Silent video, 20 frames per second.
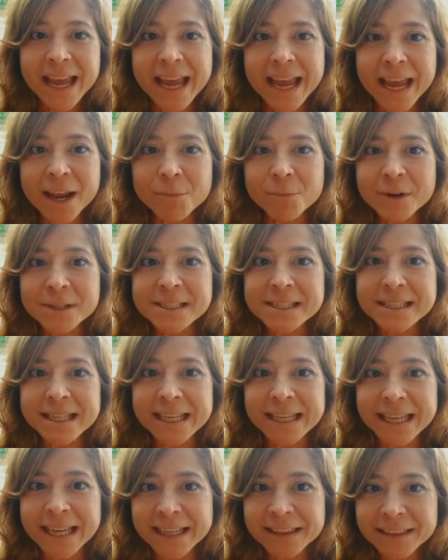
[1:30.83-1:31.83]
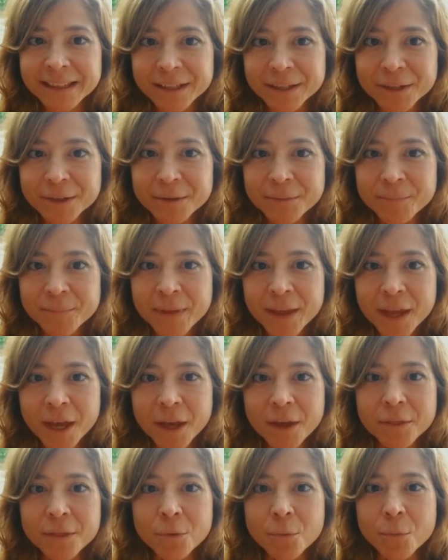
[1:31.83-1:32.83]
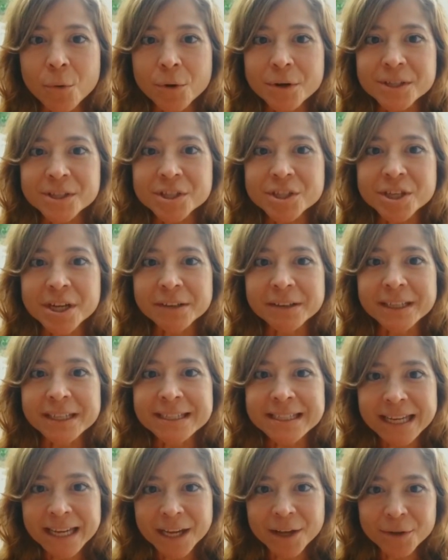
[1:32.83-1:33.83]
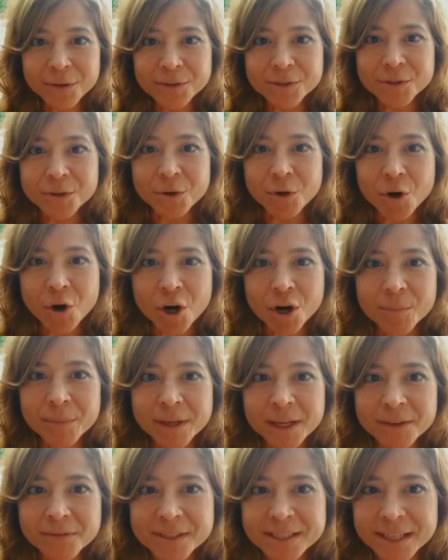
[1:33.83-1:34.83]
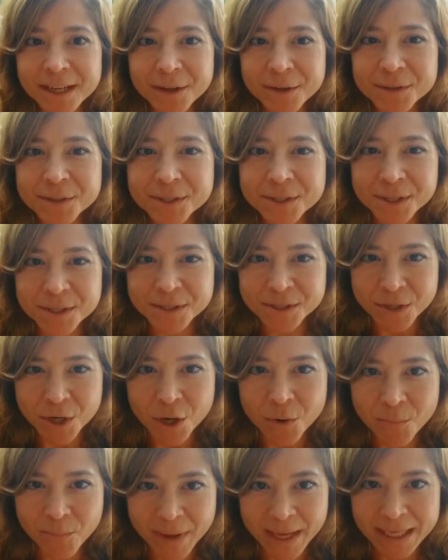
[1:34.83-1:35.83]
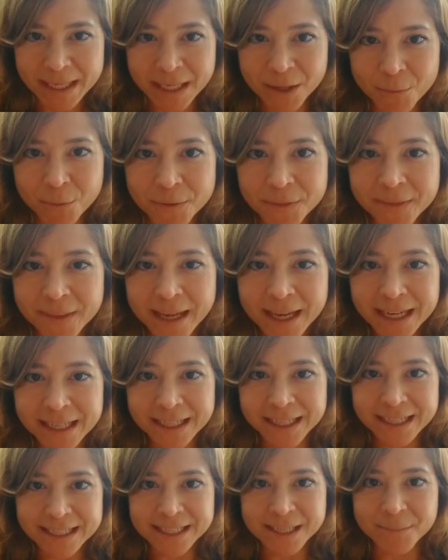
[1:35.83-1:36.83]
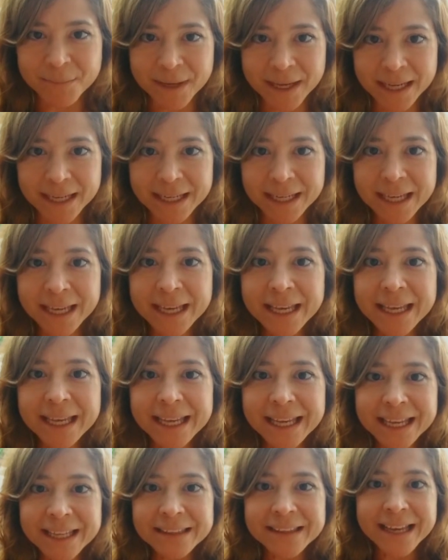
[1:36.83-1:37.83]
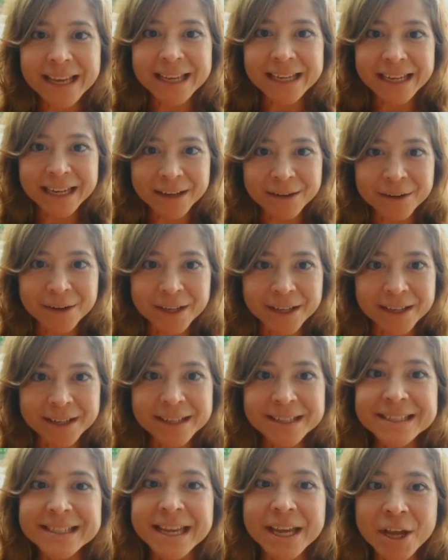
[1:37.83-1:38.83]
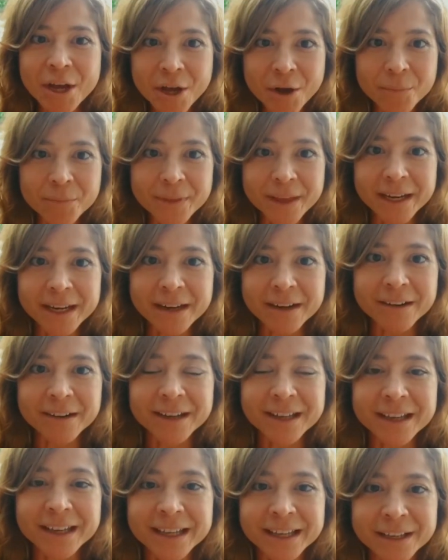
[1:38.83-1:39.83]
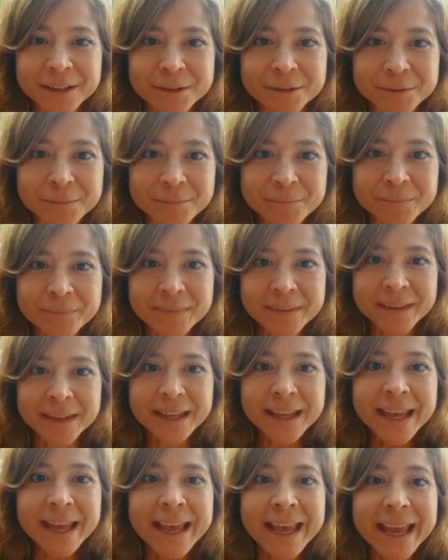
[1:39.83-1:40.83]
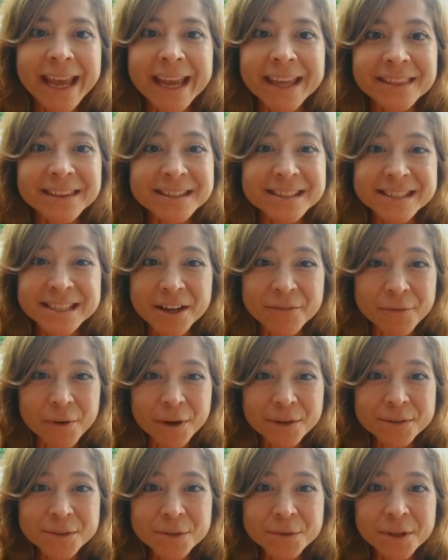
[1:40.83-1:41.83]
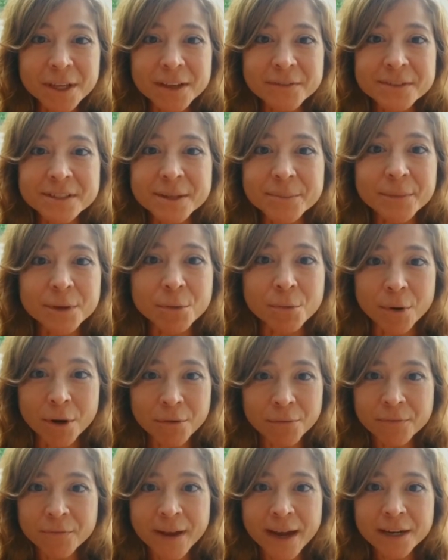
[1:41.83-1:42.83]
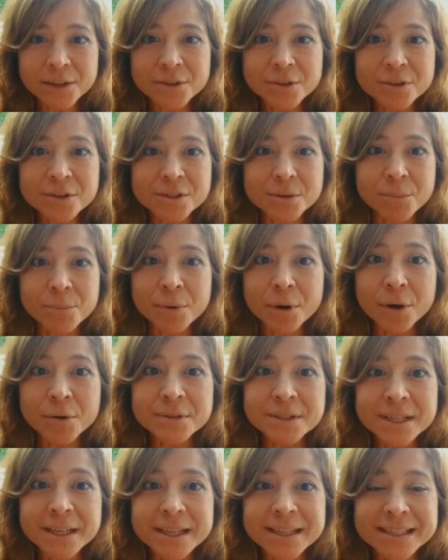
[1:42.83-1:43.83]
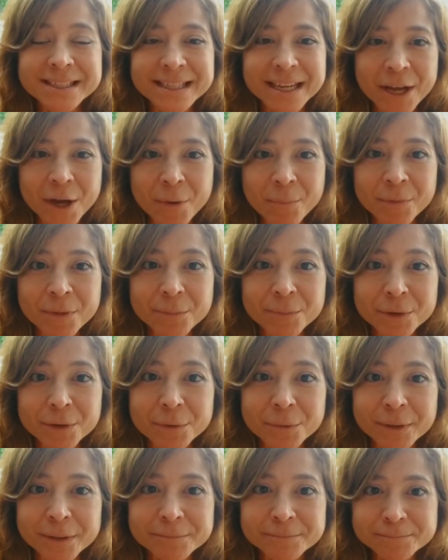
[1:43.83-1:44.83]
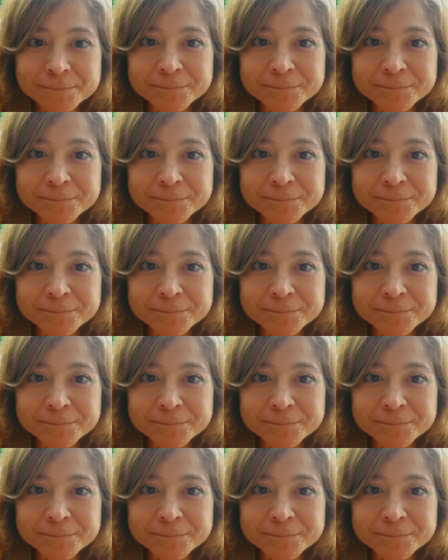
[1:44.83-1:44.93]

And once they get there, the Wharton's jelly tells your army of cells to start making what they need to make in that area to help that area heal. And this stuff also gives them the growth factors and proteins to help them do it.